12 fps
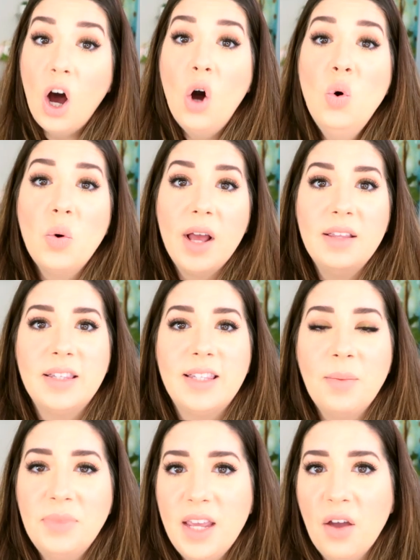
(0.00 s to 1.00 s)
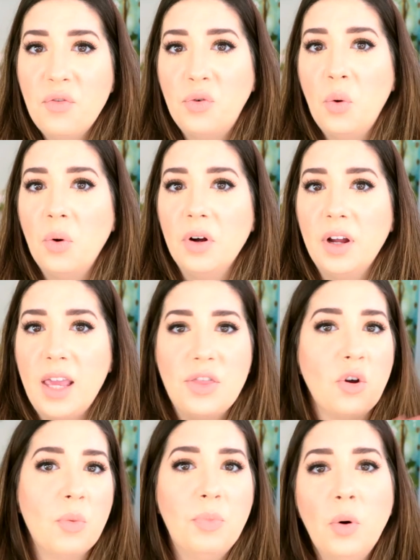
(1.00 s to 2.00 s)
Oh, and something for
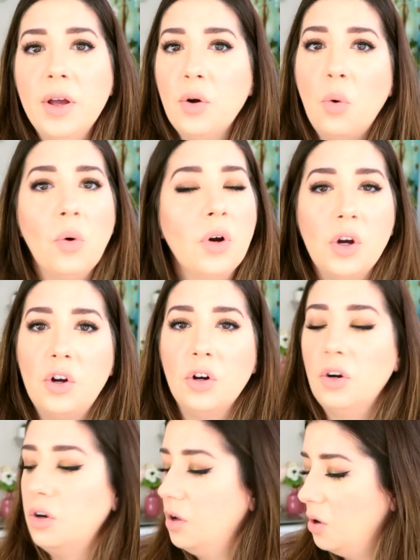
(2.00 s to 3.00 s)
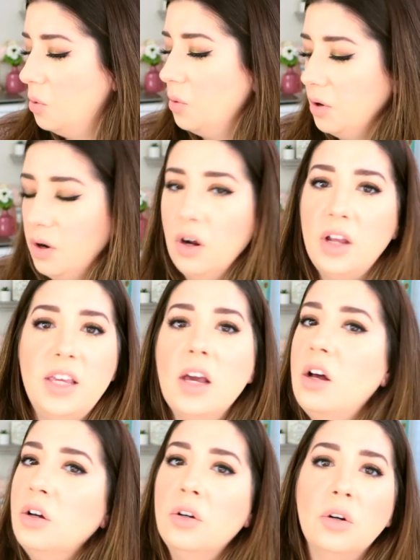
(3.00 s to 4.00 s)
either a boy or a girl or
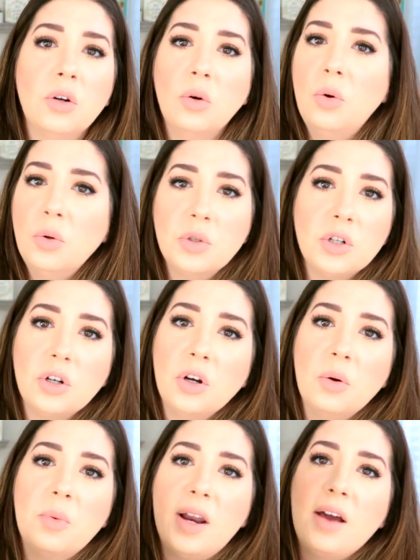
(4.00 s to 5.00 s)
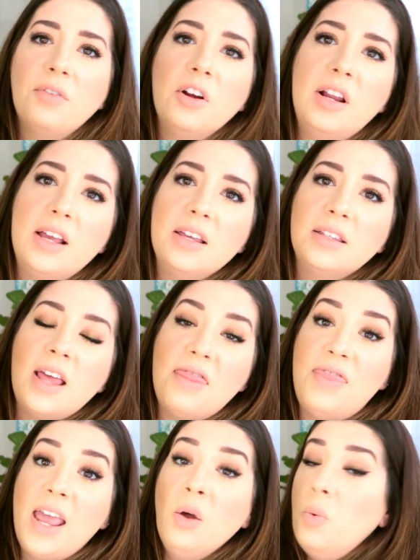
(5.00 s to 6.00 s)
young or older, whatever it is,
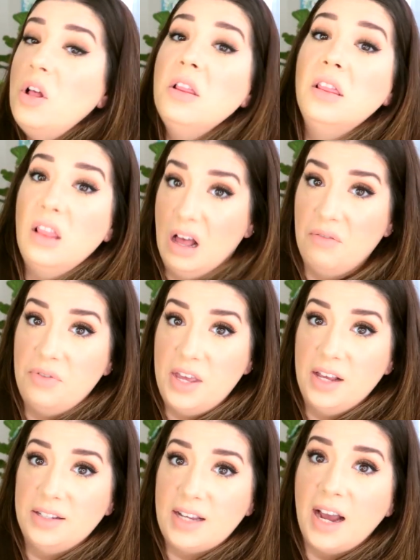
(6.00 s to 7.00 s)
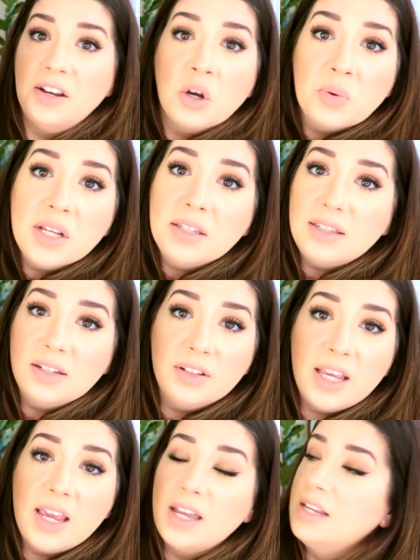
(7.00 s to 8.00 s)
they will love this. I know it is
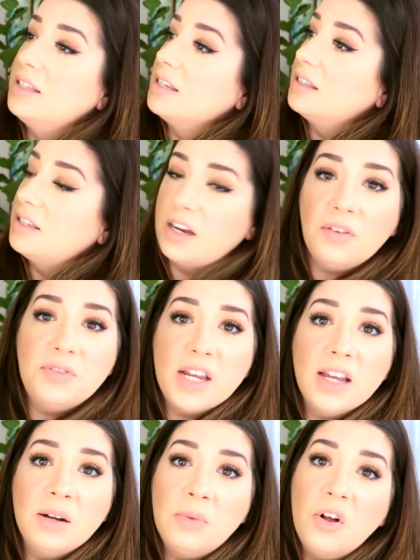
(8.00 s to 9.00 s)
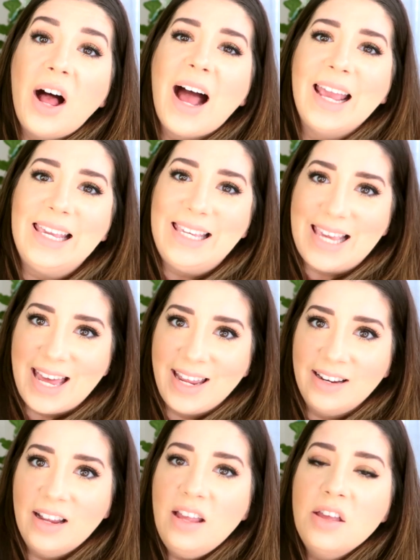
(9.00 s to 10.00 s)
silly. It is a stuffed animal. I get
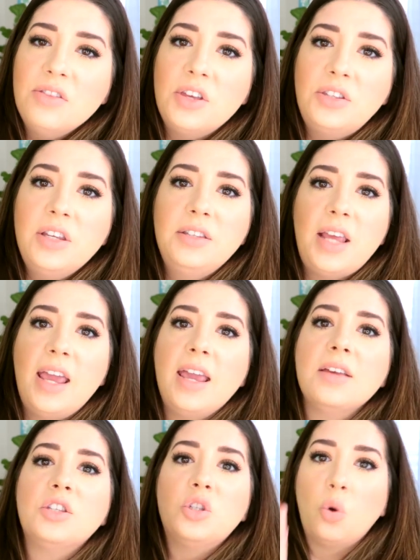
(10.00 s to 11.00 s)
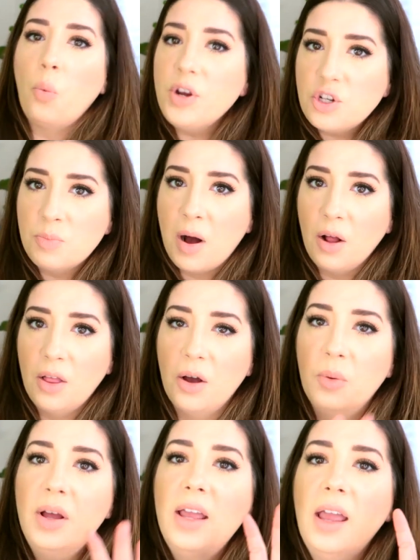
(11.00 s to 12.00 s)
it. This is a
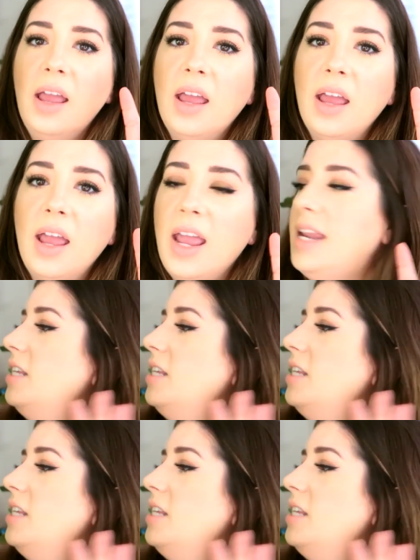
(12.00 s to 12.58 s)
Squishmallow. It